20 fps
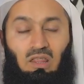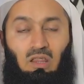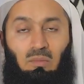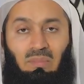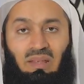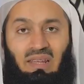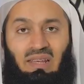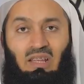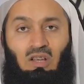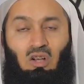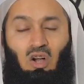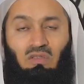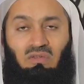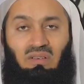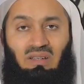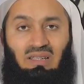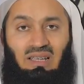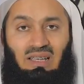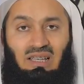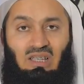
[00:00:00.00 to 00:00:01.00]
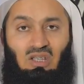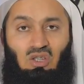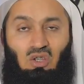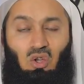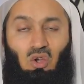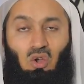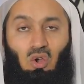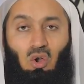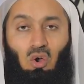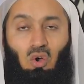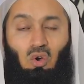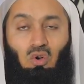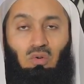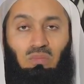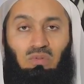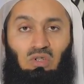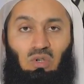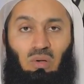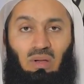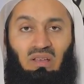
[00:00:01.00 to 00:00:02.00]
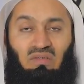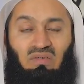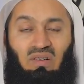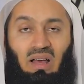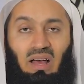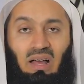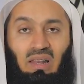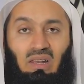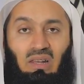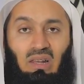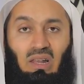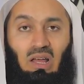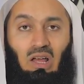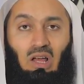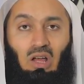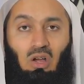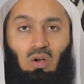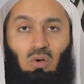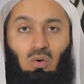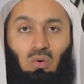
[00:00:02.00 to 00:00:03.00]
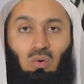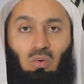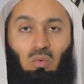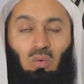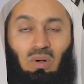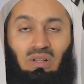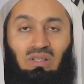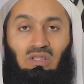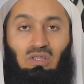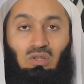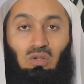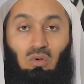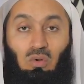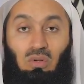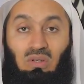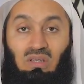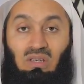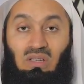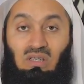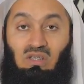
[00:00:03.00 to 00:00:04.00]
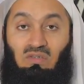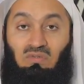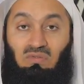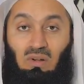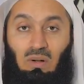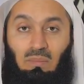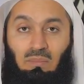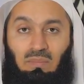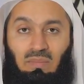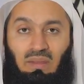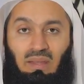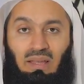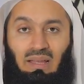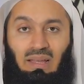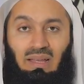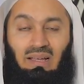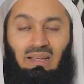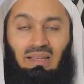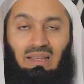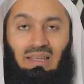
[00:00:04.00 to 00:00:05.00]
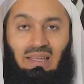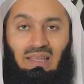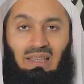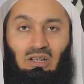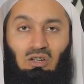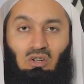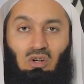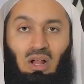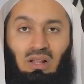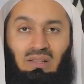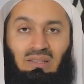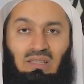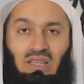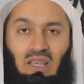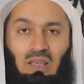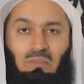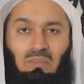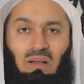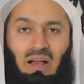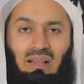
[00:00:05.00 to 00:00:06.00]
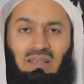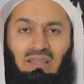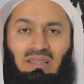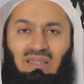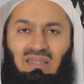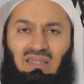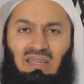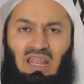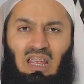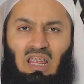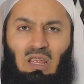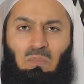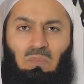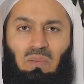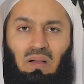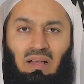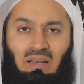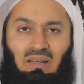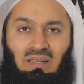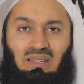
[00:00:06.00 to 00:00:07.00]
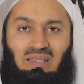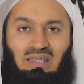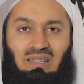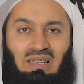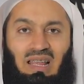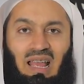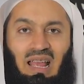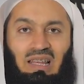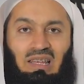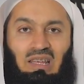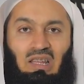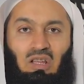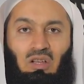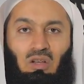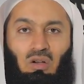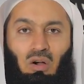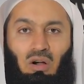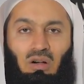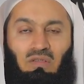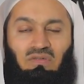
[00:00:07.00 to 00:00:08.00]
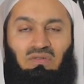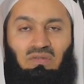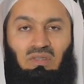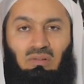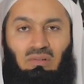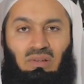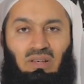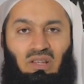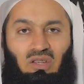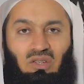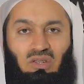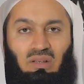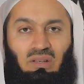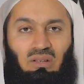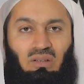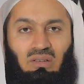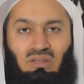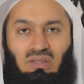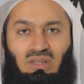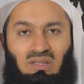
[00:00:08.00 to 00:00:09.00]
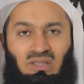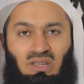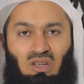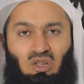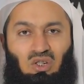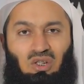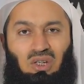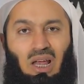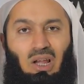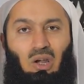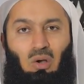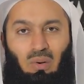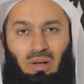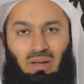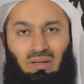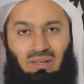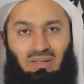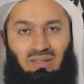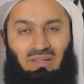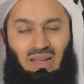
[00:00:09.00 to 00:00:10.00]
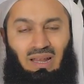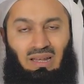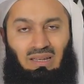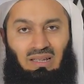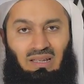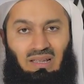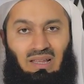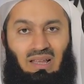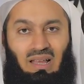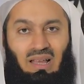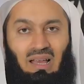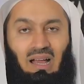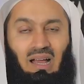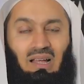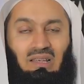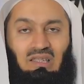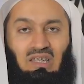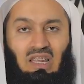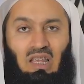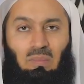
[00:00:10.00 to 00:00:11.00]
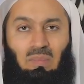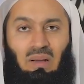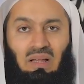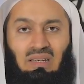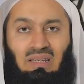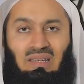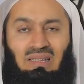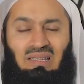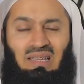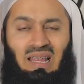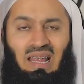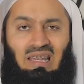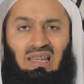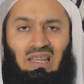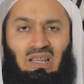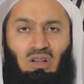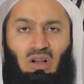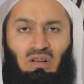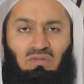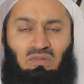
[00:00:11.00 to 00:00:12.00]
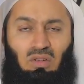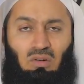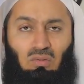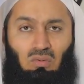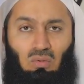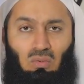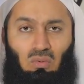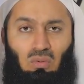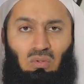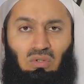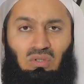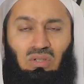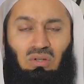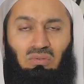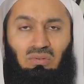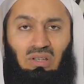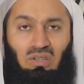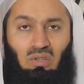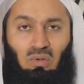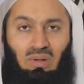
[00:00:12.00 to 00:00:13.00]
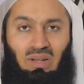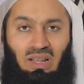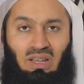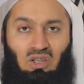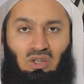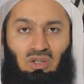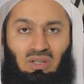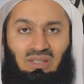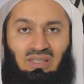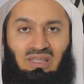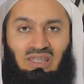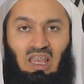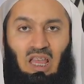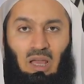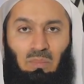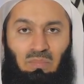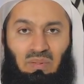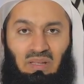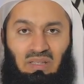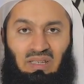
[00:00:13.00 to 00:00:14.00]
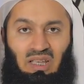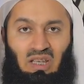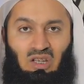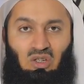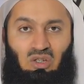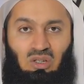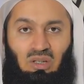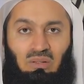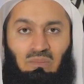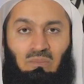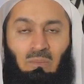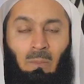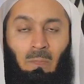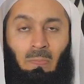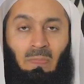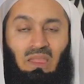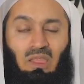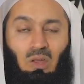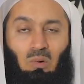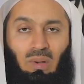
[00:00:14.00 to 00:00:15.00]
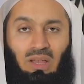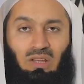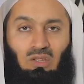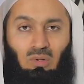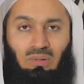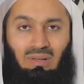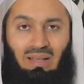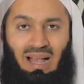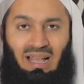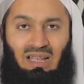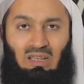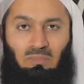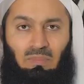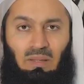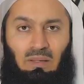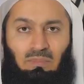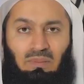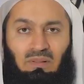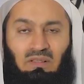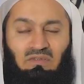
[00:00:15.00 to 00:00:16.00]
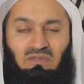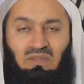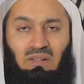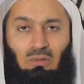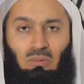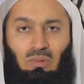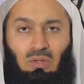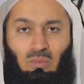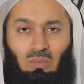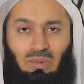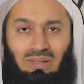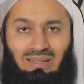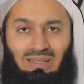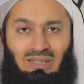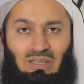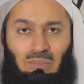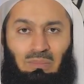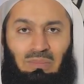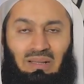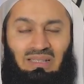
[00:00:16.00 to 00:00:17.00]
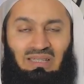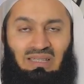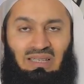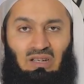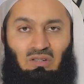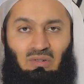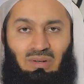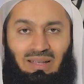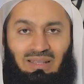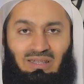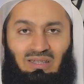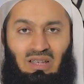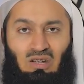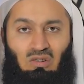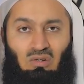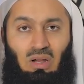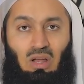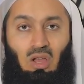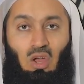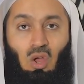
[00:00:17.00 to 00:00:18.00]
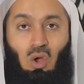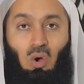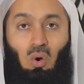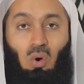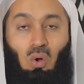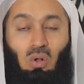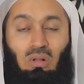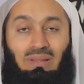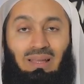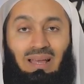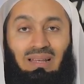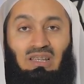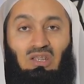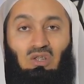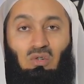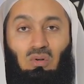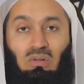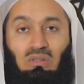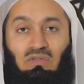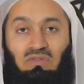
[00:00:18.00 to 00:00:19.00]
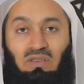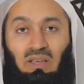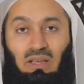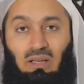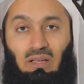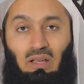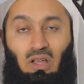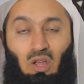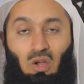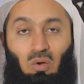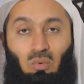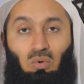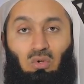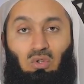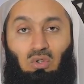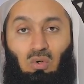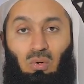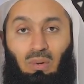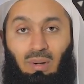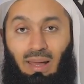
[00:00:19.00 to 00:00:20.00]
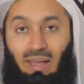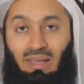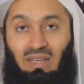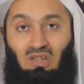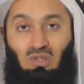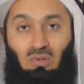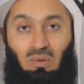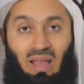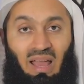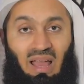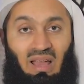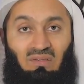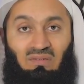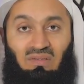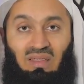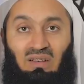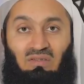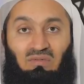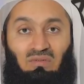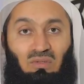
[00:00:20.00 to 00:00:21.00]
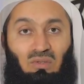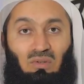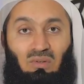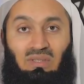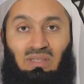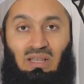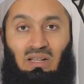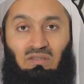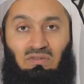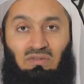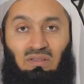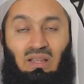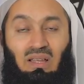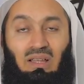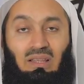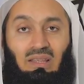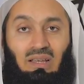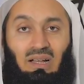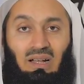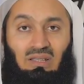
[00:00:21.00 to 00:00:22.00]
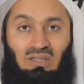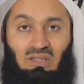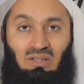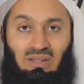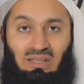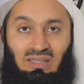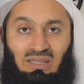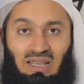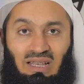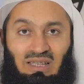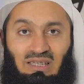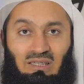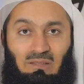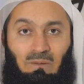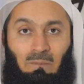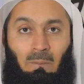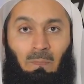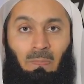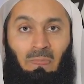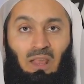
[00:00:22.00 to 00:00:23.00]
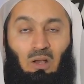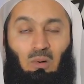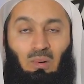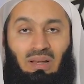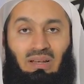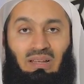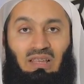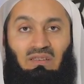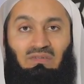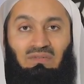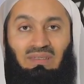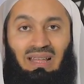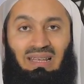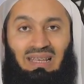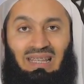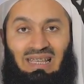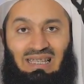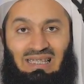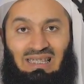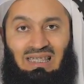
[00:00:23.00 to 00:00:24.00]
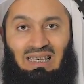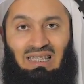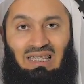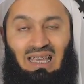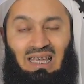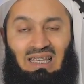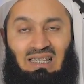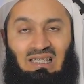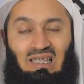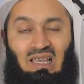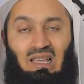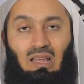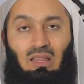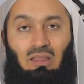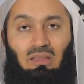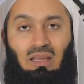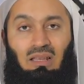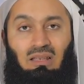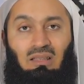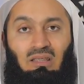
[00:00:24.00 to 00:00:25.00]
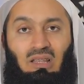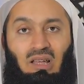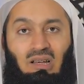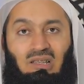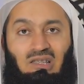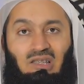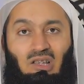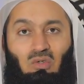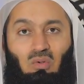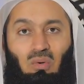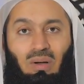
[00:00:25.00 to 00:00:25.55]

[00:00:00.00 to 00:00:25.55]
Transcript: The meaning of it is, whomsoever Allah wants goodness from, He grants him a deep understanding of the religion, not just a shallow understanding, a deep understanding of the rules, the regulations, the application, the way to guide people filled with wisdom, etc., etc. All that is called fiqh. Would you like to have that for yourself? The answer is yes. Well, if that is the case, then there is a